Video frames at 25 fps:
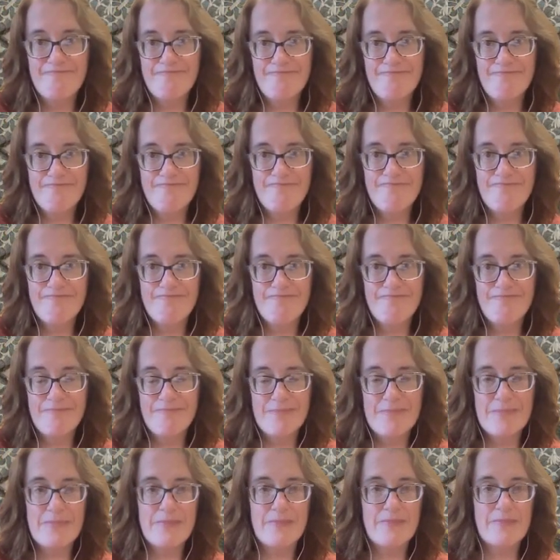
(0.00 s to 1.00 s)

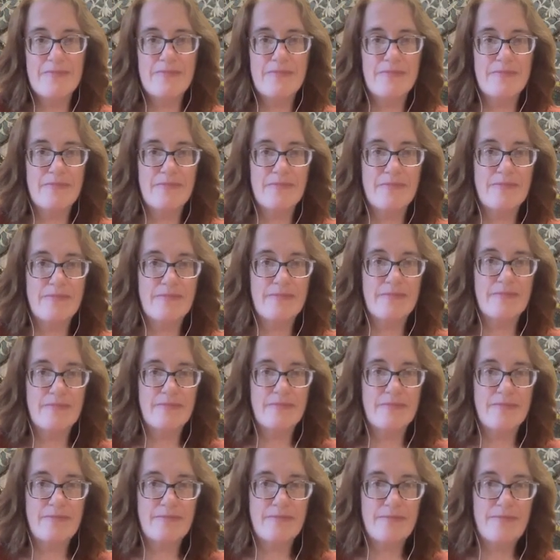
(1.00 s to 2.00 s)

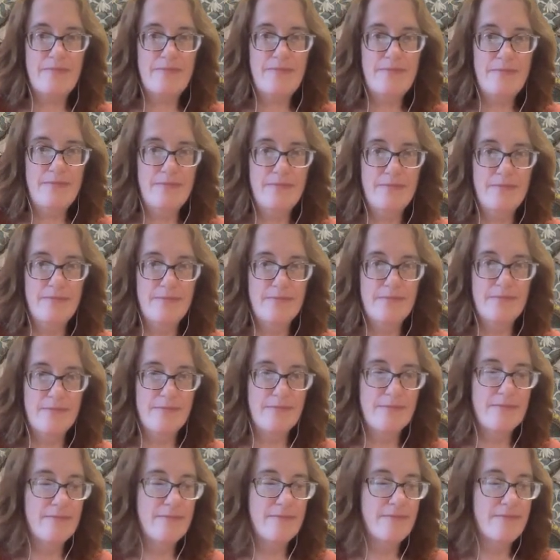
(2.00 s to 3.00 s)

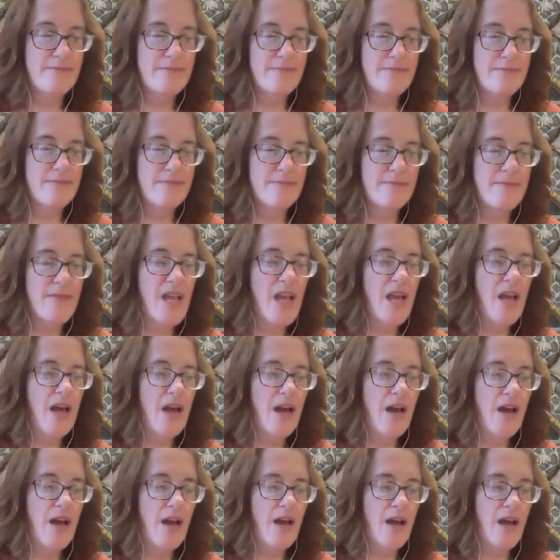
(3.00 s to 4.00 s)

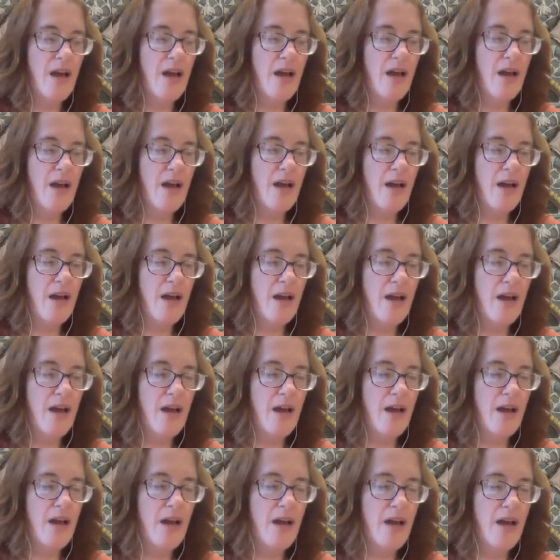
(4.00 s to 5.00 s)

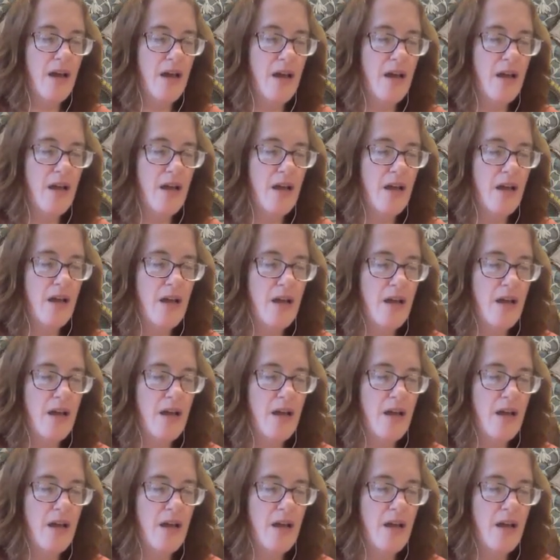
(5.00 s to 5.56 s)
(silent)